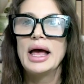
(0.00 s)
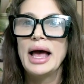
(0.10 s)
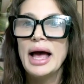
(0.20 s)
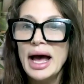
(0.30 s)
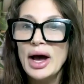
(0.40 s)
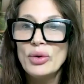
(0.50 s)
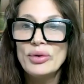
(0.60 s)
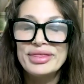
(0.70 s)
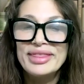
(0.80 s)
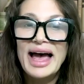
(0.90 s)

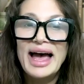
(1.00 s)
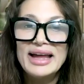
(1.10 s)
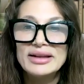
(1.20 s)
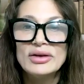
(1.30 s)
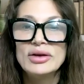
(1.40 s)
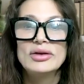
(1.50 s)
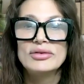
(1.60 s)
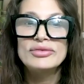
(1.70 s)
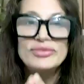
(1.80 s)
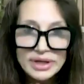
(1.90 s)
how that
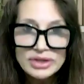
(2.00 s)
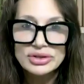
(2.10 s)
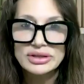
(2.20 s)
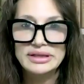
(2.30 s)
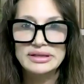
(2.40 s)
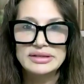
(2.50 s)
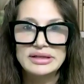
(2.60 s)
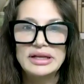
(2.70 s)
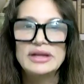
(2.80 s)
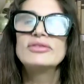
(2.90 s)
vigilance
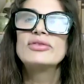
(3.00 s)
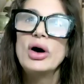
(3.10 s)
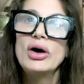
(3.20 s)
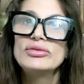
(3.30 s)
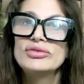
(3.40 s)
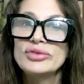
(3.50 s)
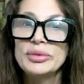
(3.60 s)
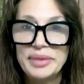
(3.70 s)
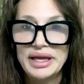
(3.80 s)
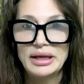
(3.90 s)
evolved for
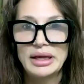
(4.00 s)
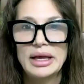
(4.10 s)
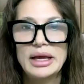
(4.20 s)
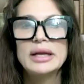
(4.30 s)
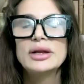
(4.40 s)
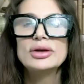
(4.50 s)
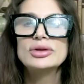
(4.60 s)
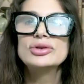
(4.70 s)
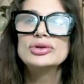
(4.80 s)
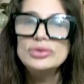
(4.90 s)
me in a
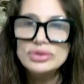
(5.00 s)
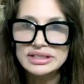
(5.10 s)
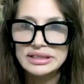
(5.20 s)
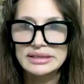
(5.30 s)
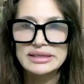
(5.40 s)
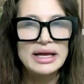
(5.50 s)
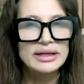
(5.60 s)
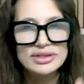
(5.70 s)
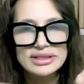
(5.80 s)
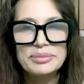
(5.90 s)
nuisance
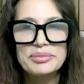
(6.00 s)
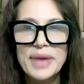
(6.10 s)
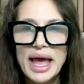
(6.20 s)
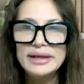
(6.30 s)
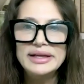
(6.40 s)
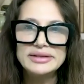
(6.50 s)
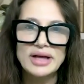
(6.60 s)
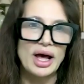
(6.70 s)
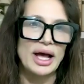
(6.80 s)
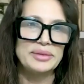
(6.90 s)
and just many
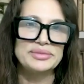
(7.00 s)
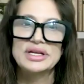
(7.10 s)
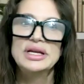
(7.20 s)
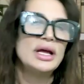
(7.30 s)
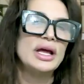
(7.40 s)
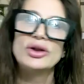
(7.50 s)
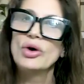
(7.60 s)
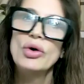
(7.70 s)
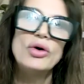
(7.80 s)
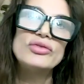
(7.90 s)
times
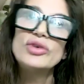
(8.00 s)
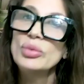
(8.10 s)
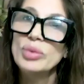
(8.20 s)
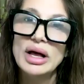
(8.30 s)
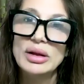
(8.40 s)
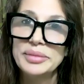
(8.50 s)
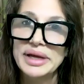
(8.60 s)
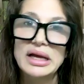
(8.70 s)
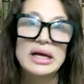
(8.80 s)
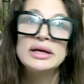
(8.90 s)
an
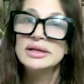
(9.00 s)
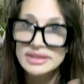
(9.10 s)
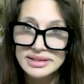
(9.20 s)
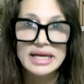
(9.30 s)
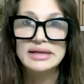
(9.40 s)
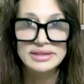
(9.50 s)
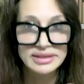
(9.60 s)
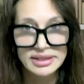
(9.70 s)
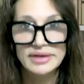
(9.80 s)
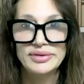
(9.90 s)
overwhelming
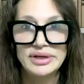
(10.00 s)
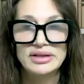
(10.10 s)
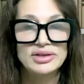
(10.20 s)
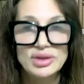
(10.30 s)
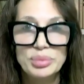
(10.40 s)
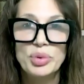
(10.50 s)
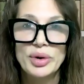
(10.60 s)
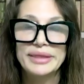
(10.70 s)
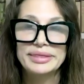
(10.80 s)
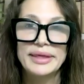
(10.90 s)
sensitivity to the
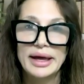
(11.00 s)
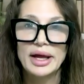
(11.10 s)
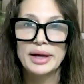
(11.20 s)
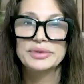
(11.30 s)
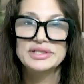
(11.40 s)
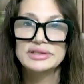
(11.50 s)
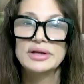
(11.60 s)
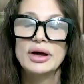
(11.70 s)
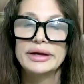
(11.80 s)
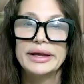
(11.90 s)
point that I was
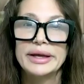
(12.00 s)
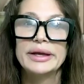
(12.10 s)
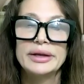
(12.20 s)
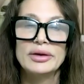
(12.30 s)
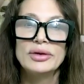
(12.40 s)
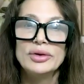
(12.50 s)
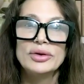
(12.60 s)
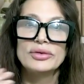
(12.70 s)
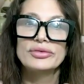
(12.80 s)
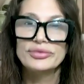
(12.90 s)
stuck in
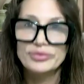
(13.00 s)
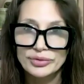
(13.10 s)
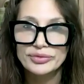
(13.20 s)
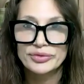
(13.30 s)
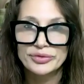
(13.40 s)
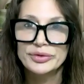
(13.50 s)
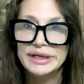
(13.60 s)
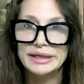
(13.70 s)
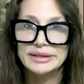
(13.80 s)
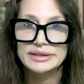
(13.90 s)

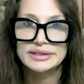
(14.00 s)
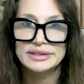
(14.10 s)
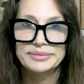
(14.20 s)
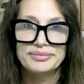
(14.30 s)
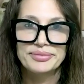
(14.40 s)
freeze.